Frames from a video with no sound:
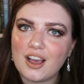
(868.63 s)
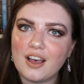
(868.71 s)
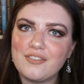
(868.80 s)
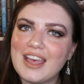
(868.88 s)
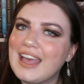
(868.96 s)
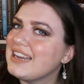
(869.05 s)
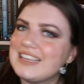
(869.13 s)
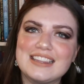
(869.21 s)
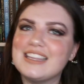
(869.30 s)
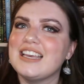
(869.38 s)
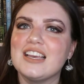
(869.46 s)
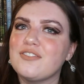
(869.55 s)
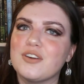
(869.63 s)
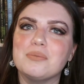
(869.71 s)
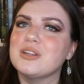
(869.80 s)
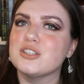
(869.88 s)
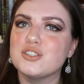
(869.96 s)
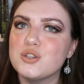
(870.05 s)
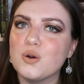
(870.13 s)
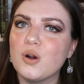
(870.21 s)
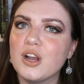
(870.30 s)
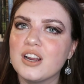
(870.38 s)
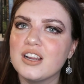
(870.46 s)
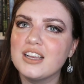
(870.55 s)
off anything from their
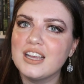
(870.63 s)
store.